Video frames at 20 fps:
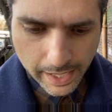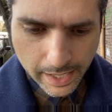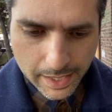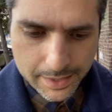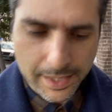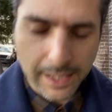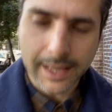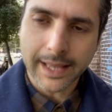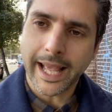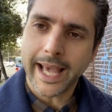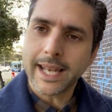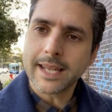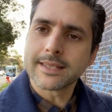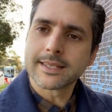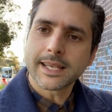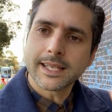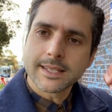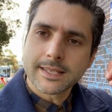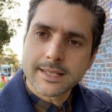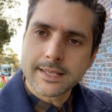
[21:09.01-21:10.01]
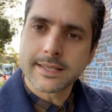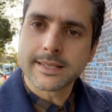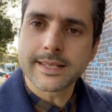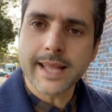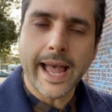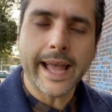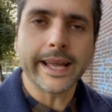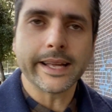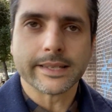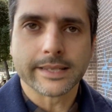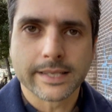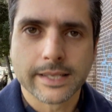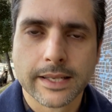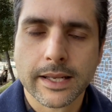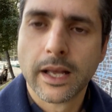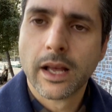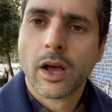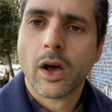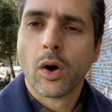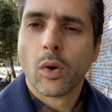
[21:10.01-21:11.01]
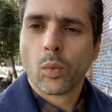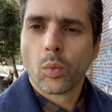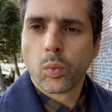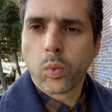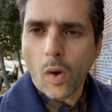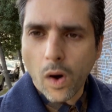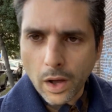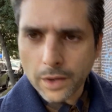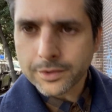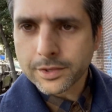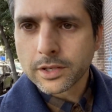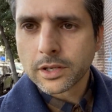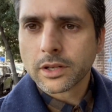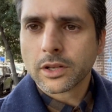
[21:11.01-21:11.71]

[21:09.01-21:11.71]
And the letter's going to state what